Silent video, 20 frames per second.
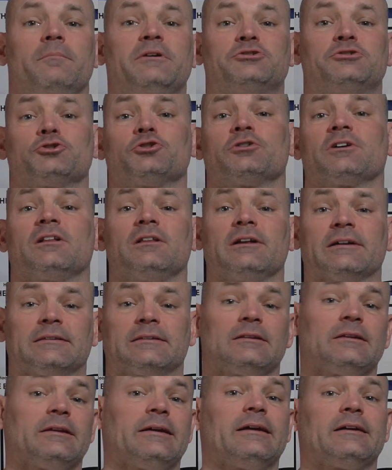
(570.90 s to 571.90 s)
Be sure to click
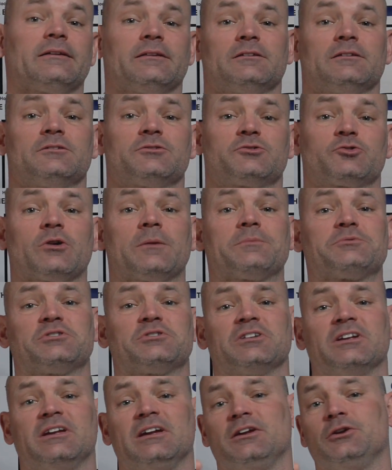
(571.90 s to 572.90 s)
the link in the
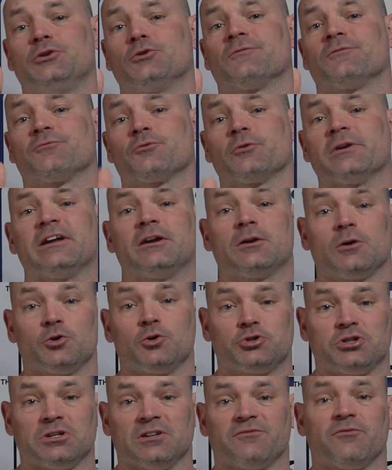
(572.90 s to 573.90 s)
description to get your free
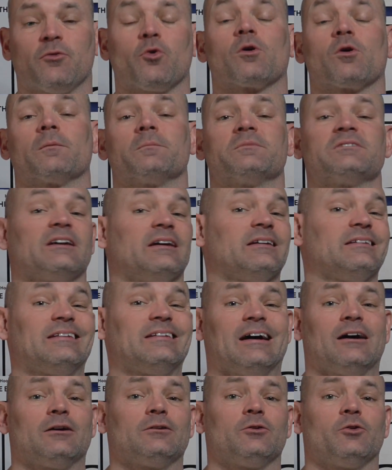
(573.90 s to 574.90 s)
coaching forms and
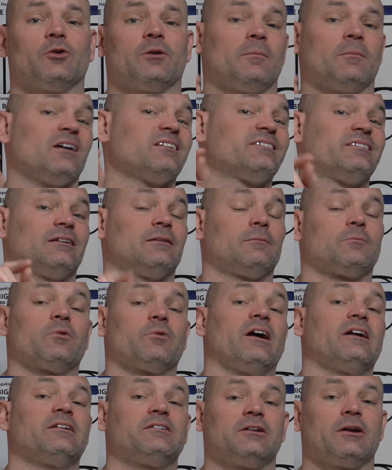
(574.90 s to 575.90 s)
download them. I'll send them
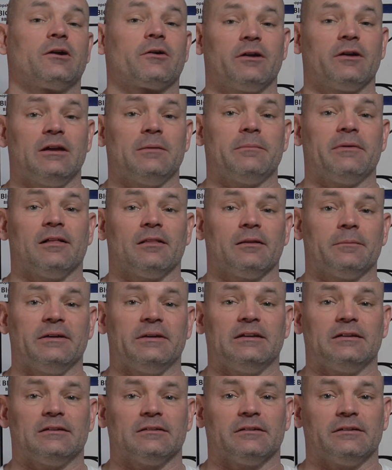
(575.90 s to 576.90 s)
right to your email
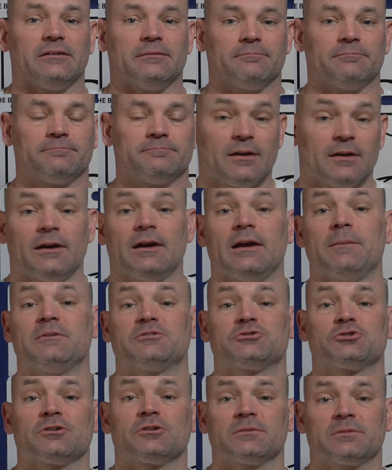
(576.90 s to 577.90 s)
immediately. Hey,
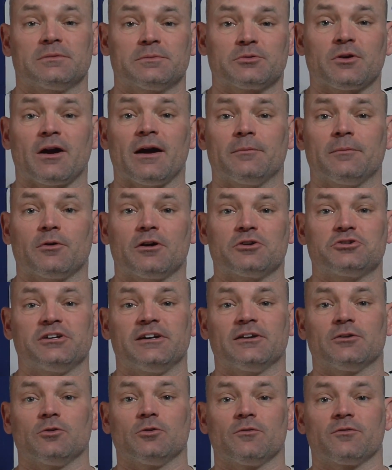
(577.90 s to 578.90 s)
be sure to subscribe to our
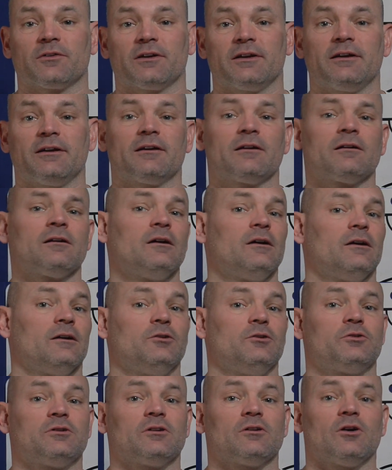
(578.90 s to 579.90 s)
channel over here.
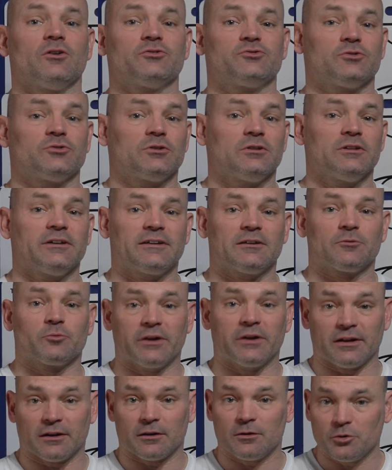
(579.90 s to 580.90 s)
You can also click and
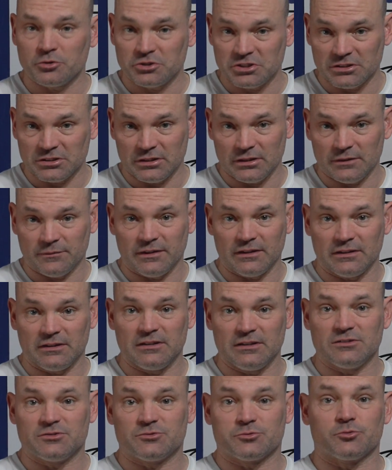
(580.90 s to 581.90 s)
rent coaching
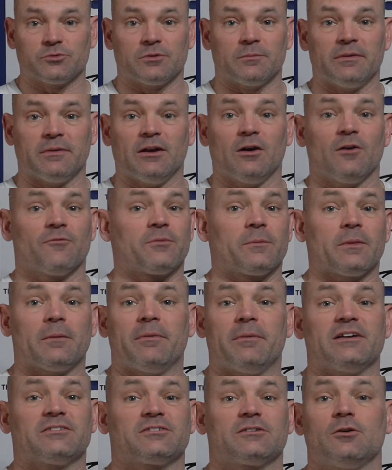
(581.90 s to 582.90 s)
DVDs through the mail from the
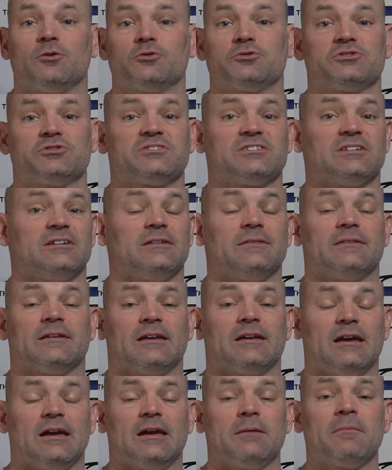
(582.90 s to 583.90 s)
best coaches in the
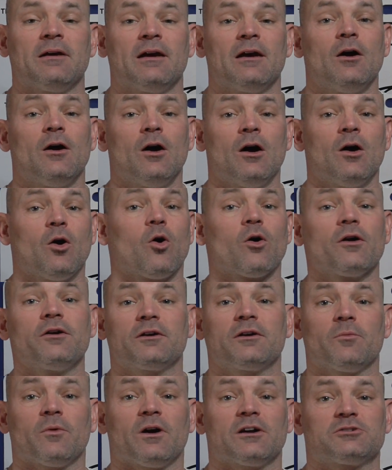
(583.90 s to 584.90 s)
game, or
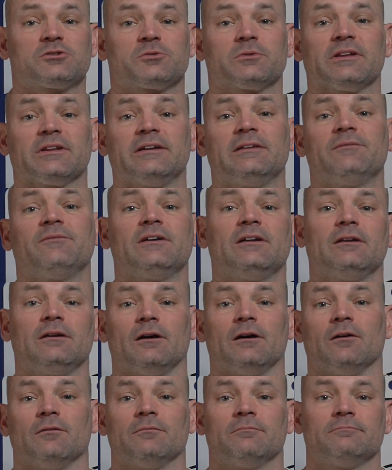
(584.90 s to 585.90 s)
you can watch a related
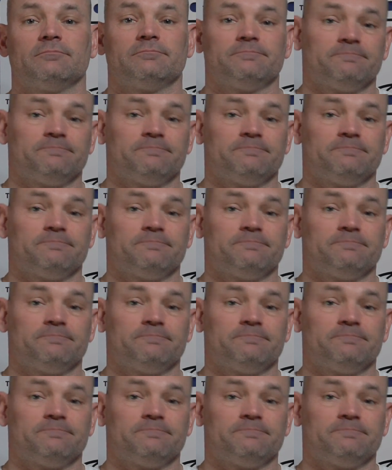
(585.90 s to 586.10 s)
video.